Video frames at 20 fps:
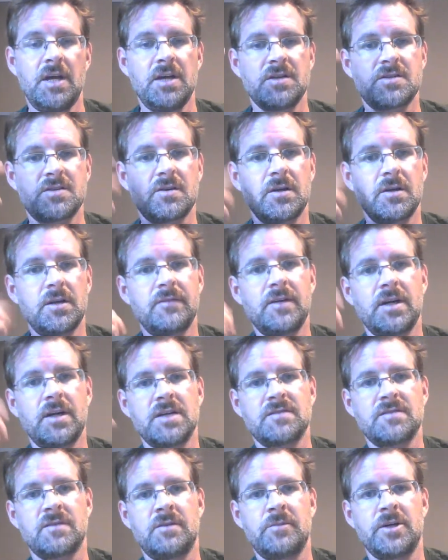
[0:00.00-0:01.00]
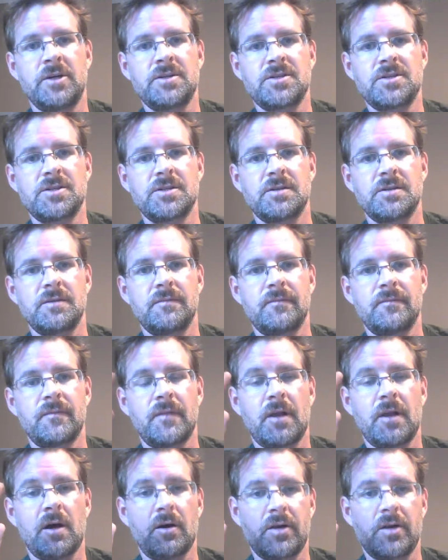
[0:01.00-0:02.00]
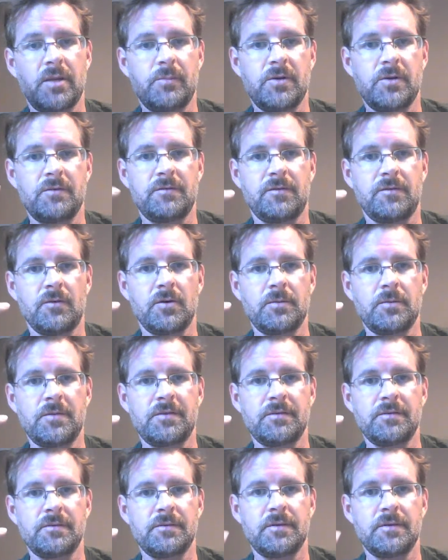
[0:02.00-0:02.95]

So I love you guys very much. I'll keep you informed.